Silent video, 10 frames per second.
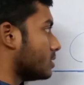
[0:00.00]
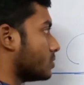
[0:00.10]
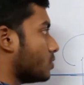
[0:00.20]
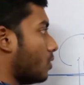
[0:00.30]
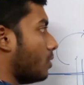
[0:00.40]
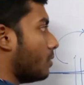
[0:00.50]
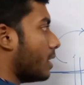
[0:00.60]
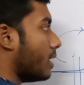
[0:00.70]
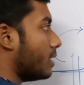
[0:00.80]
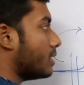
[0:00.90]
So
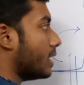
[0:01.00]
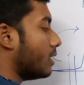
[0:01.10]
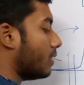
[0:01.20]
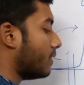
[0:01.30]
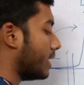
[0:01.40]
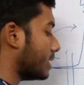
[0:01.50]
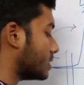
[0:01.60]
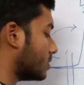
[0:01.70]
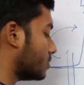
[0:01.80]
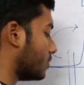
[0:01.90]
here del of
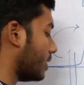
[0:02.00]
x,